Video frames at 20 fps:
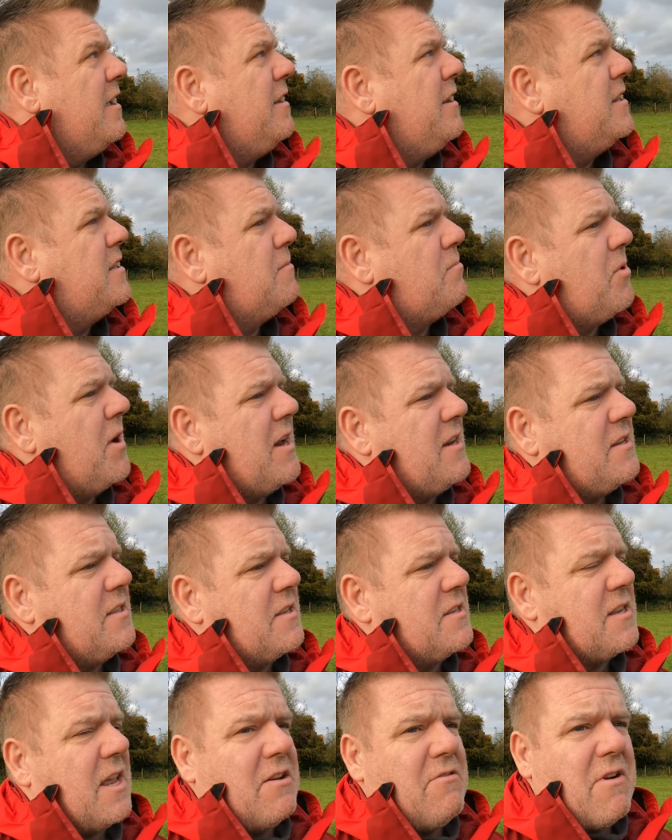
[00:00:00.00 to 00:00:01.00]
you need to pray to
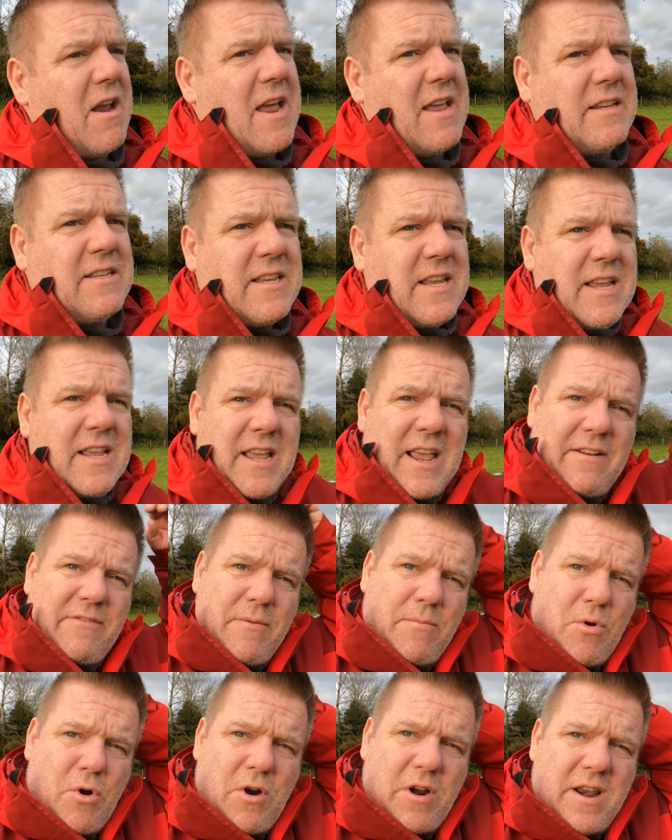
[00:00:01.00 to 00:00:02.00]
the sunrise
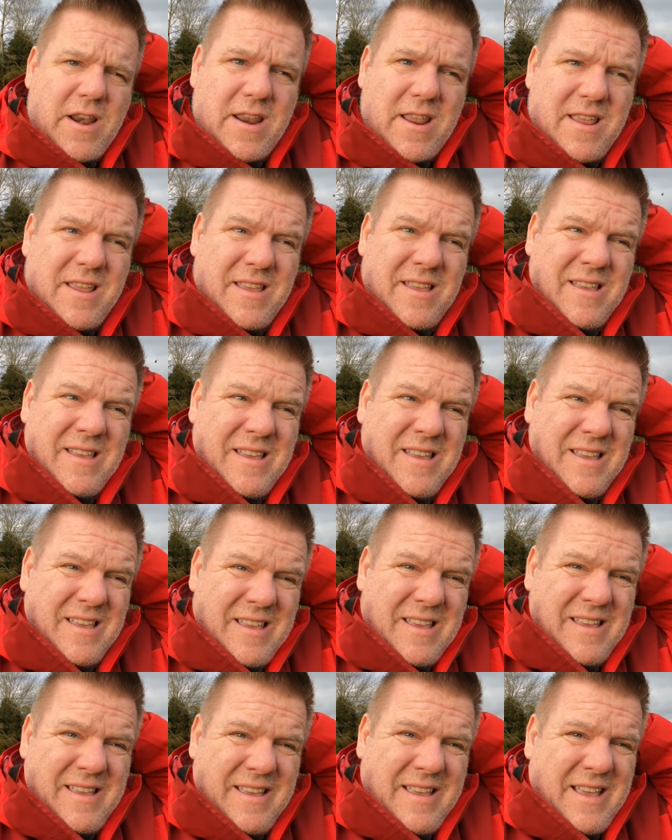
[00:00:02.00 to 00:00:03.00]
every morning,
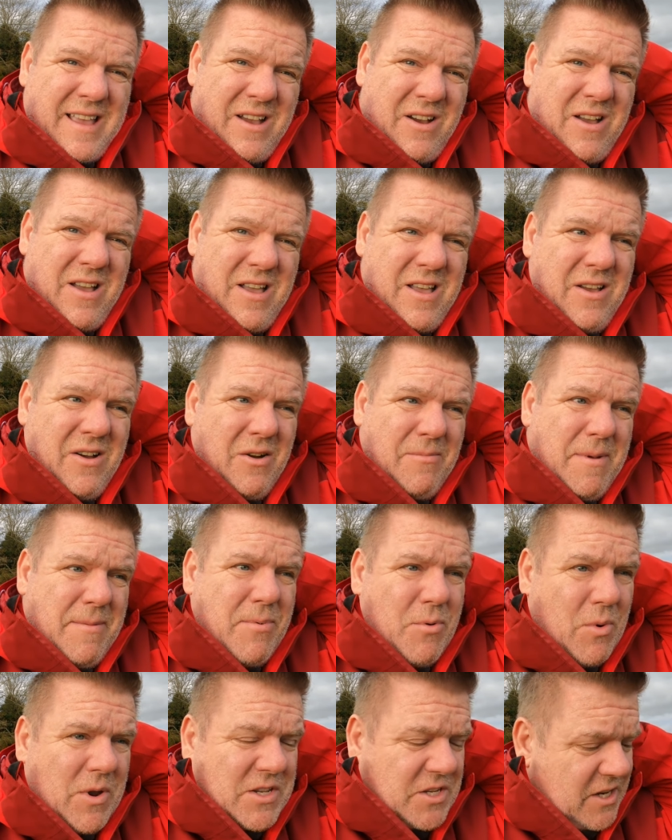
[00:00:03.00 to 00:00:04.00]
or
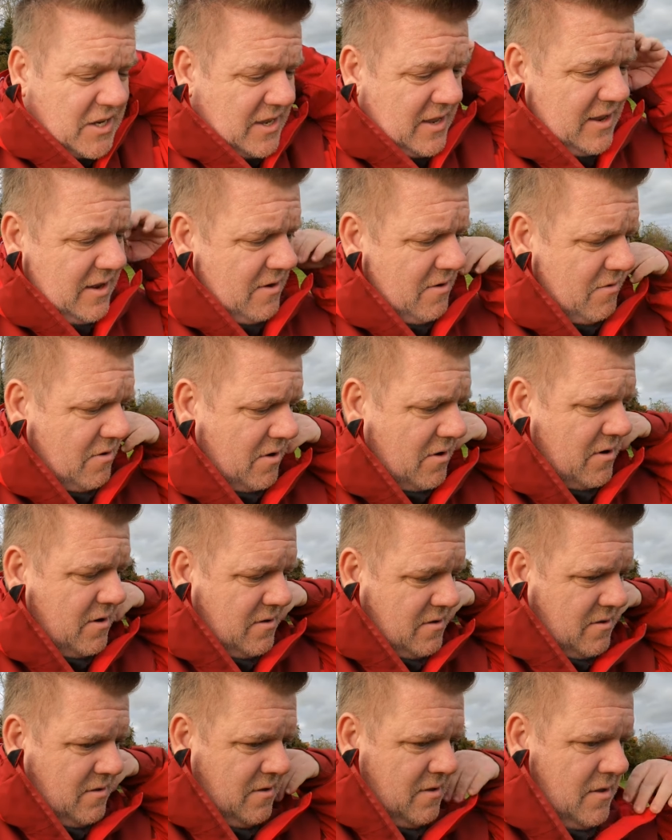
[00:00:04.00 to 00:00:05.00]
maybe once a year or
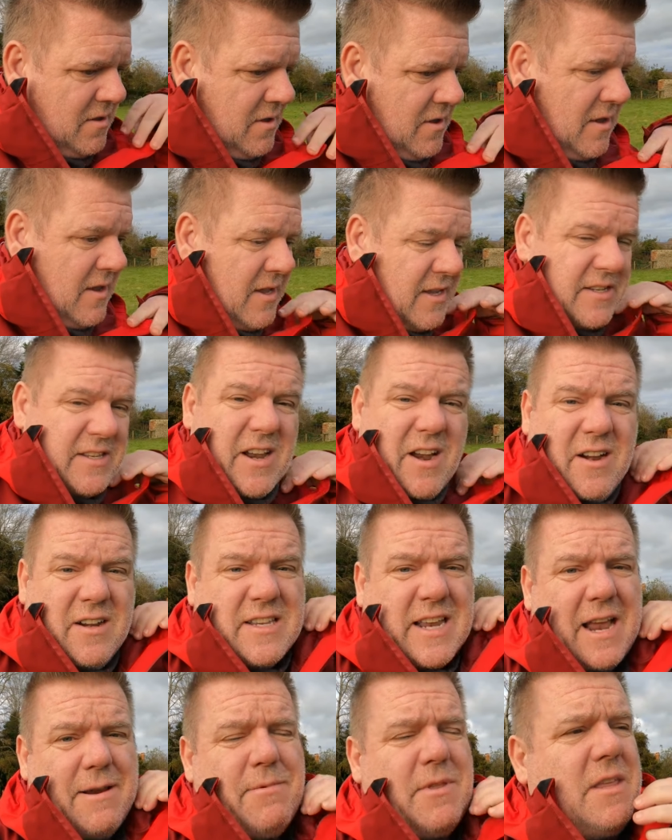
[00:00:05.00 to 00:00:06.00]

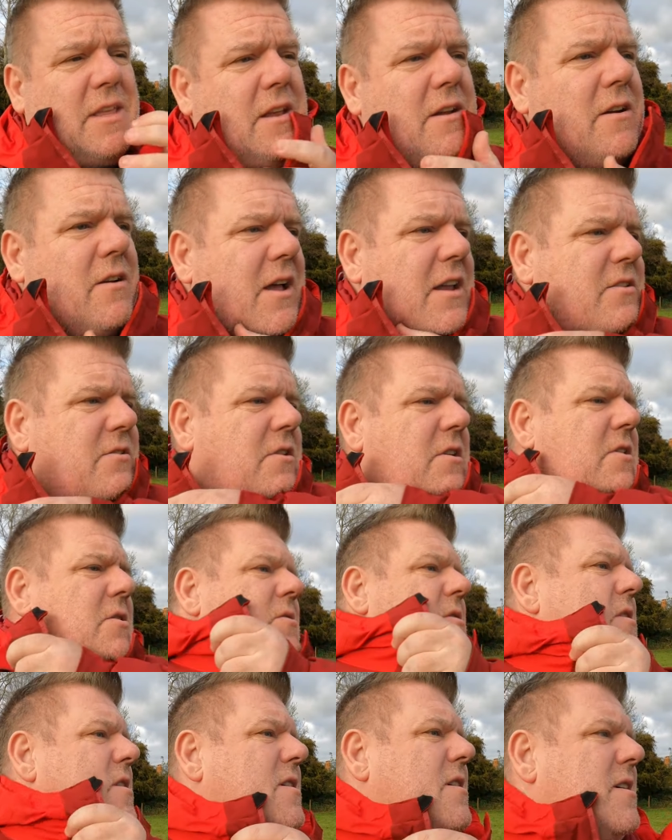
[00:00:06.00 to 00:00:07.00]
certain time of the year, I don't
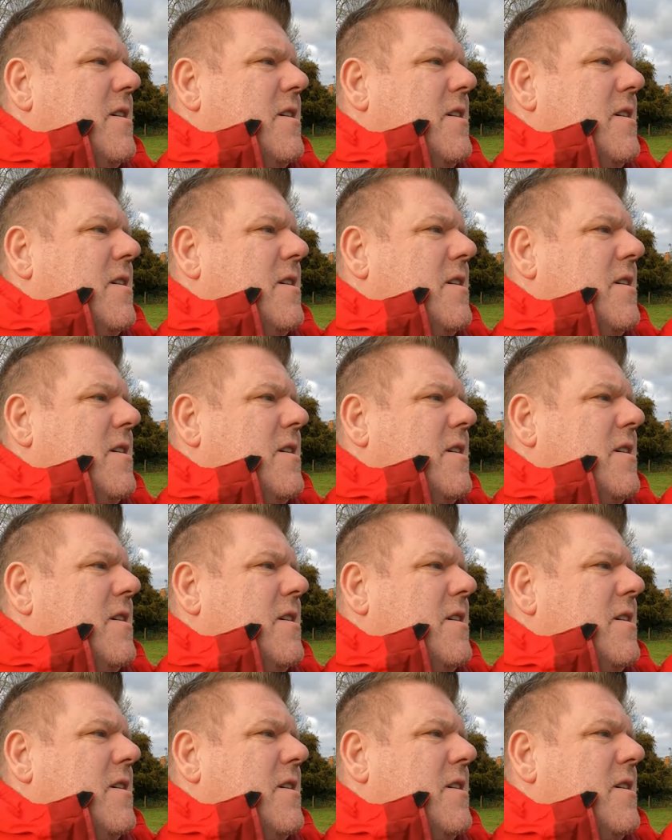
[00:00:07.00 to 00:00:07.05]
know,